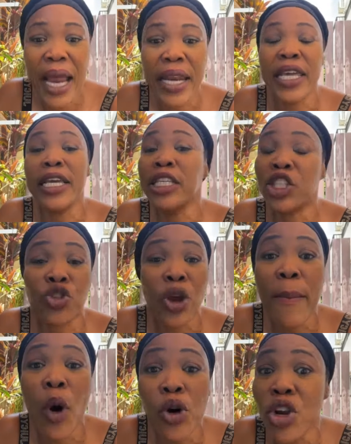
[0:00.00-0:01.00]
And the
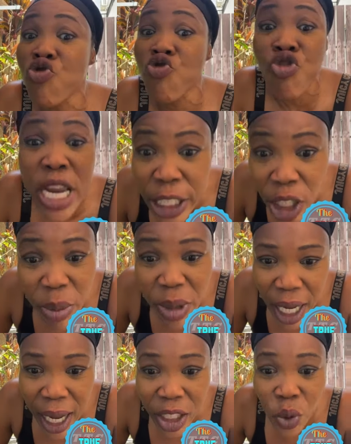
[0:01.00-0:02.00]
history about the real
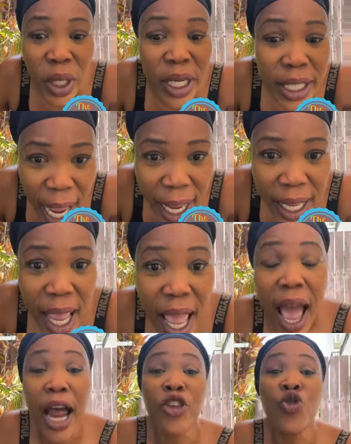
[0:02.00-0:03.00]
Jamaicans will die.
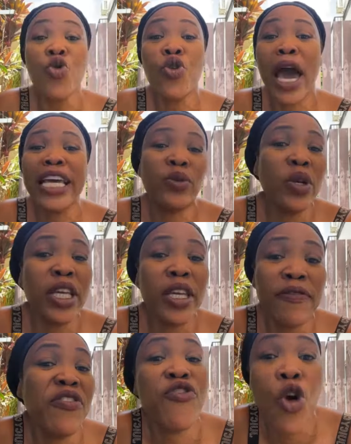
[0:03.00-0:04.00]
And you guys will
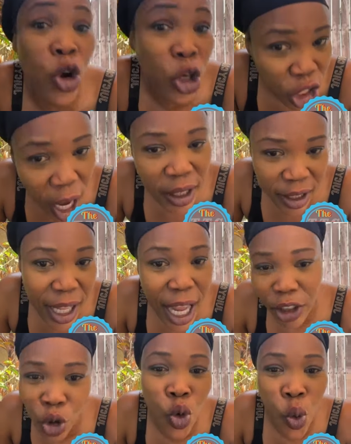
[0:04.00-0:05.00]
give the versions
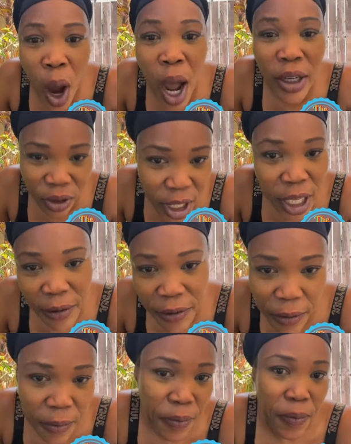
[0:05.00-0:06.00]
that you want to
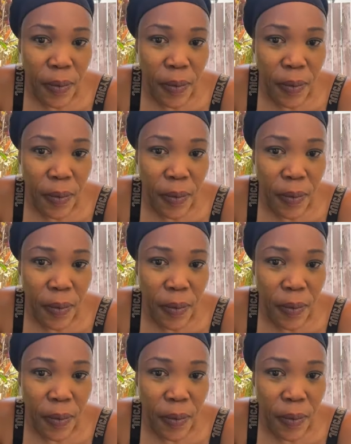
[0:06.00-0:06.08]
give.